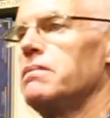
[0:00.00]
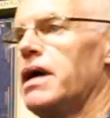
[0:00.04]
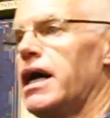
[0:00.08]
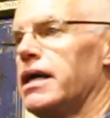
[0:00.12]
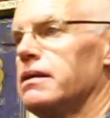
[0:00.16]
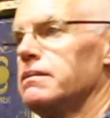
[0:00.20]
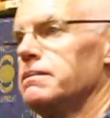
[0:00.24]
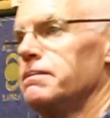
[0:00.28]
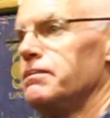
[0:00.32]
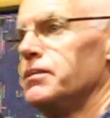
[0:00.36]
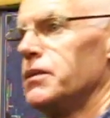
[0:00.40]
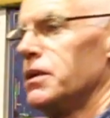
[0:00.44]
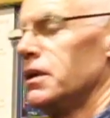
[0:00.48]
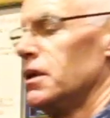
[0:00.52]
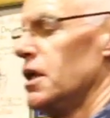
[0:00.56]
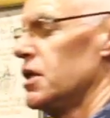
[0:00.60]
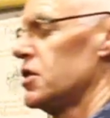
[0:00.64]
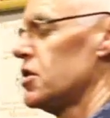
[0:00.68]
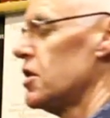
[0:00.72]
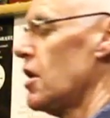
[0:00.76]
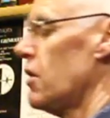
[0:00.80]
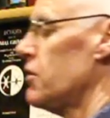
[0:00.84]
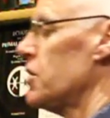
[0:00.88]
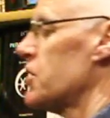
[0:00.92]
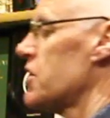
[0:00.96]
man.
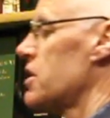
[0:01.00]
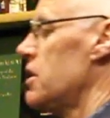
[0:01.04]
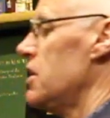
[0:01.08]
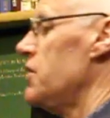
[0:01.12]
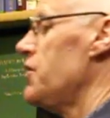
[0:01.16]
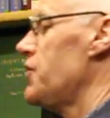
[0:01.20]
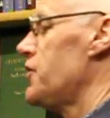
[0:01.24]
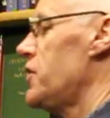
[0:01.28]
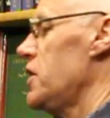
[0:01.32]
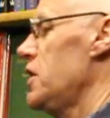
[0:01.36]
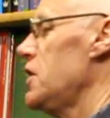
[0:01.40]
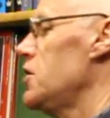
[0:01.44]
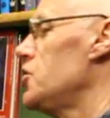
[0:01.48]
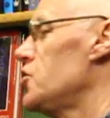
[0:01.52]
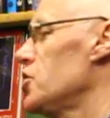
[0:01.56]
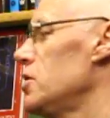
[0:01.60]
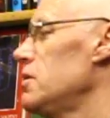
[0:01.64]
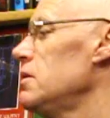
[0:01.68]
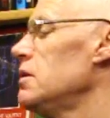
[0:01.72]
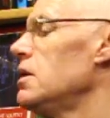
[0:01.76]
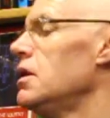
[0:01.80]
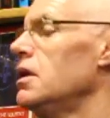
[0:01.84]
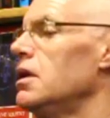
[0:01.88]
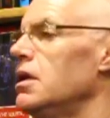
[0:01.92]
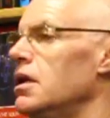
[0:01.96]
It's known as an entheogen.
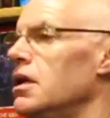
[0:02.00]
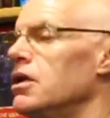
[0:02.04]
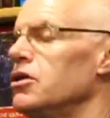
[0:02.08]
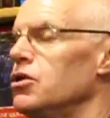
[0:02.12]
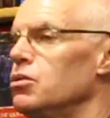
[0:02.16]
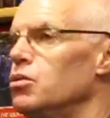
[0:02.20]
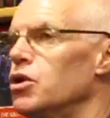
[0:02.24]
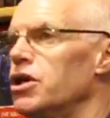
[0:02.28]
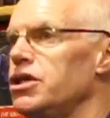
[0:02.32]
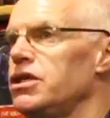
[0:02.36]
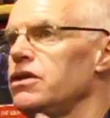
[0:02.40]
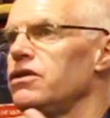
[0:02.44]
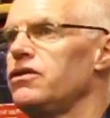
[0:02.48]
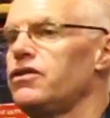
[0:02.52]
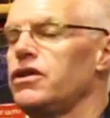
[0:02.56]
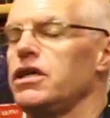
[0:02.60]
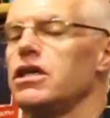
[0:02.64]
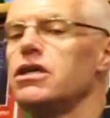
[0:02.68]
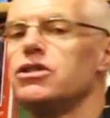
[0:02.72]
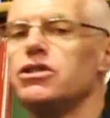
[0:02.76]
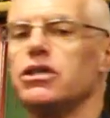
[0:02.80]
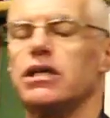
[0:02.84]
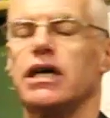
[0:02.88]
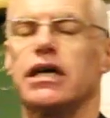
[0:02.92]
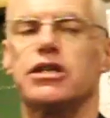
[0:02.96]
The word
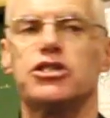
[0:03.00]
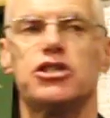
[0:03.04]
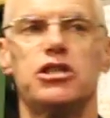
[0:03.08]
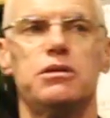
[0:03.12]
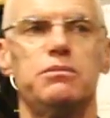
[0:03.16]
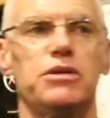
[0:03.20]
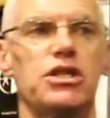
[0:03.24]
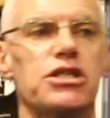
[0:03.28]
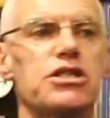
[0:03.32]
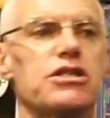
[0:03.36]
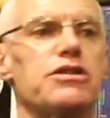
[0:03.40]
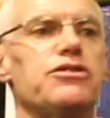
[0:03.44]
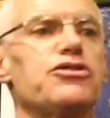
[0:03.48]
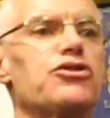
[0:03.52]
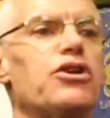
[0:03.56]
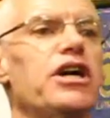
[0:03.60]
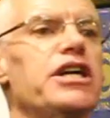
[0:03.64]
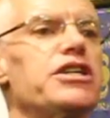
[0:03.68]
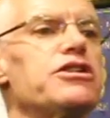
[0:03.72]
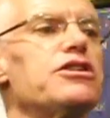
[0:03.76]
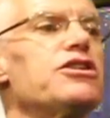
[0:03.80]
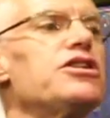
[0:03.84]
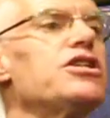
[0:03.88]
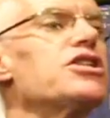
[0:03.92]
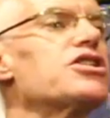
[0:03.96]
entheogen actually means to try
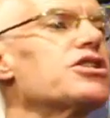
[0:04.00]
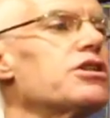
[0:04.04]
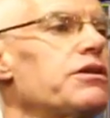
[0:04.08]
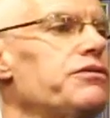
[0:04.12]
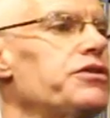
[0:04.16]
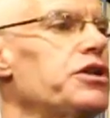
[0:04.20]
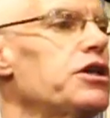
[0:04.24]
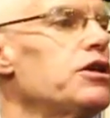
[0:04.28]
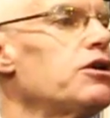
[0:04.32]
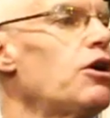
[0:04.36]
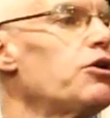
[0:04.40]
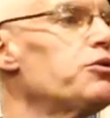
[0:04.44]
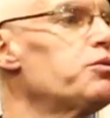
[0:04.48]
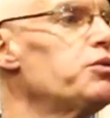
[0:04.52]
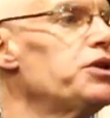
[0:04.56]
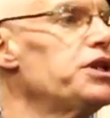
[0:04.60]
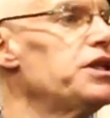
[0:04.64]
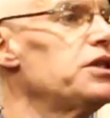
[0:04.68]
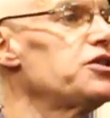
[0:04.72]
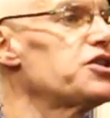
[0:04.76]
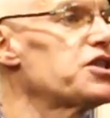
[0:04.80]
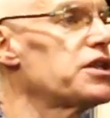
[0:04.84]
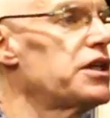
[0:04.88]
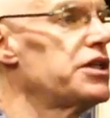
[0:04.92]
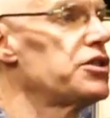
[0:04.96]
to discover the God
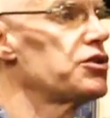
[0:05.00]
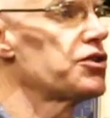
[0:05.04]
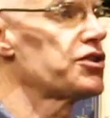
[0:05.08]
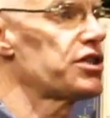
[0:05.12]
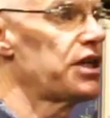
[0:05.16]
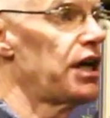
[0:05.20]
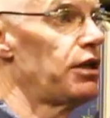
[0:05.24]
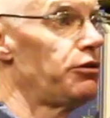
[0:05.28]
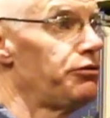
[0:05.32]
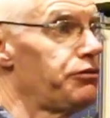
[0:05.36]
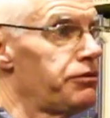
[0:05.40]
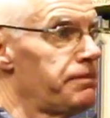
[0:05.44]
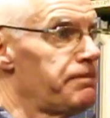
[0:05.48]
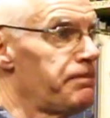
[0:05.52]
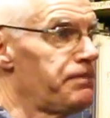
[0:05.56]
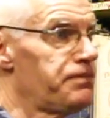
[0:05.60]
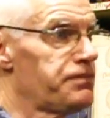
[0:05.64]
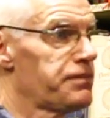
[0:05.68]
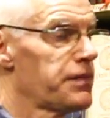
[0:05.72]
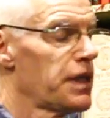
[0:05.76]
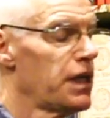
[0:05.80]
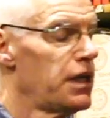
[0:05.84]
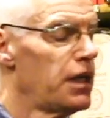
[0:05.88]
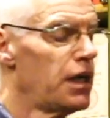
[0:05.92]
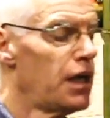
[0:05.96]
within inside yourself.
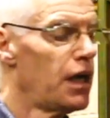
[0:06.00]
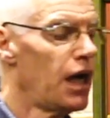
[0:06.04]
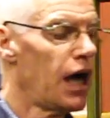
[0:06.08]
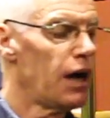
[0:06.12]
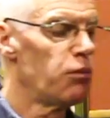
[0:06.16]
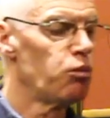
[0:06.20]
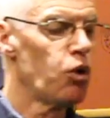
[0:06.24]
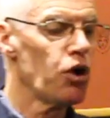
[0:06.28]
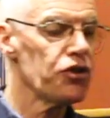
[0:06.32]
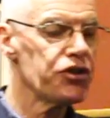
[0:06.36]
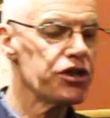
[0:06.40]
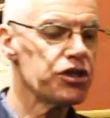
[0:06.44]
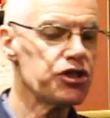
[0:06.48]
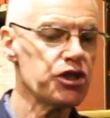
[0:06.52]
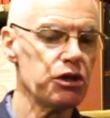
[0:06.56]
And what they're